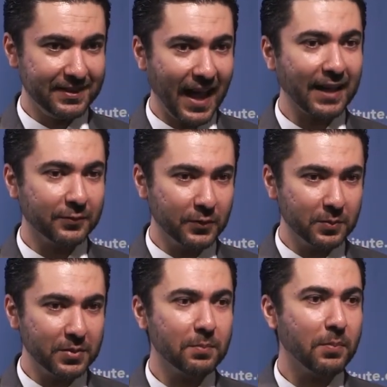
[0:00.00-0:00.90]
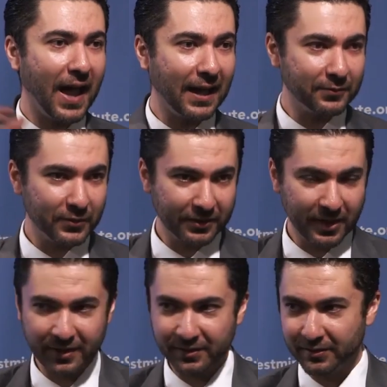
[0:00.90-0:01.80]
that would be bad for
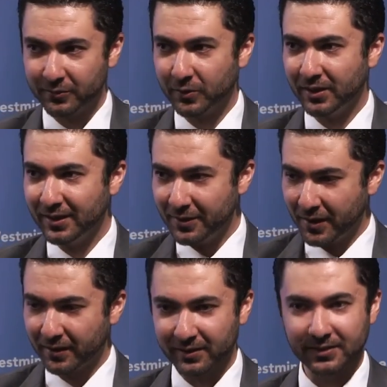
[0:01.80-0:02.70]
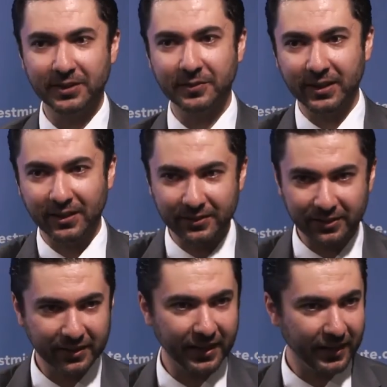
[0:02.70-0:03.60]
Iranians who are living there, living
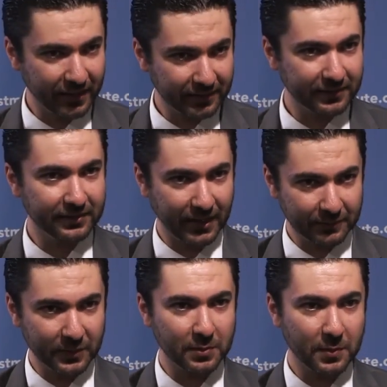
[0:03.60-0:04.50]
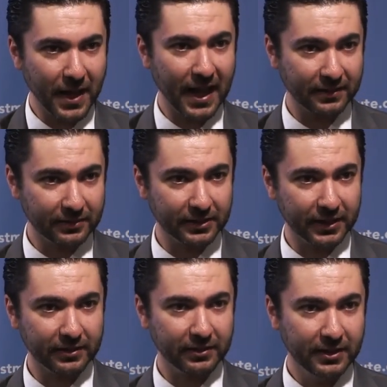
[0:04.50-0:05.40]
under chaos. That would be bad, right?